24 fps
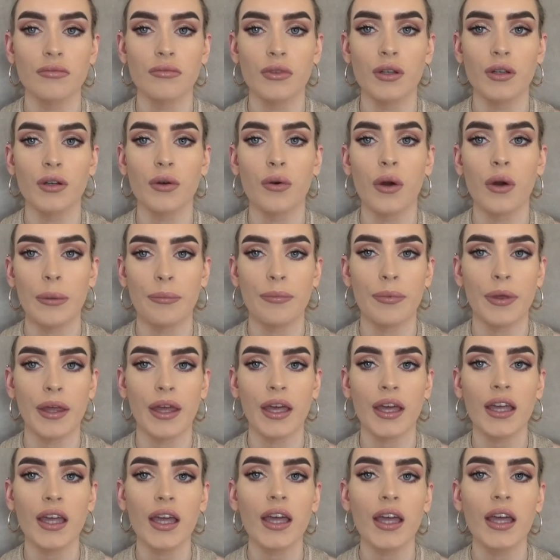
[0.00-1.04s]
look quite
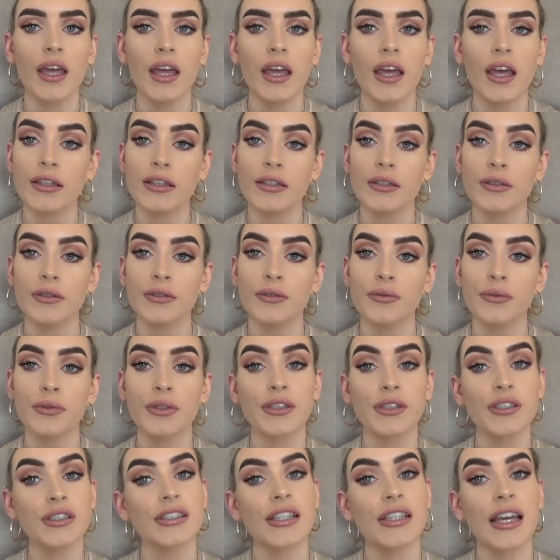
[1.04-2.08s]
big.
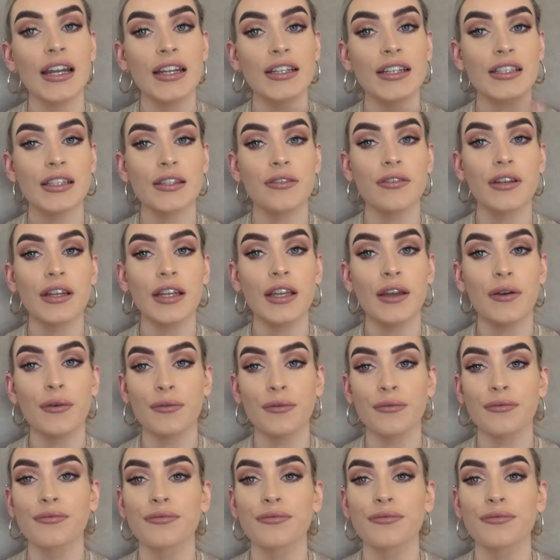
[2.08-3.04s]
We'll just get into the video.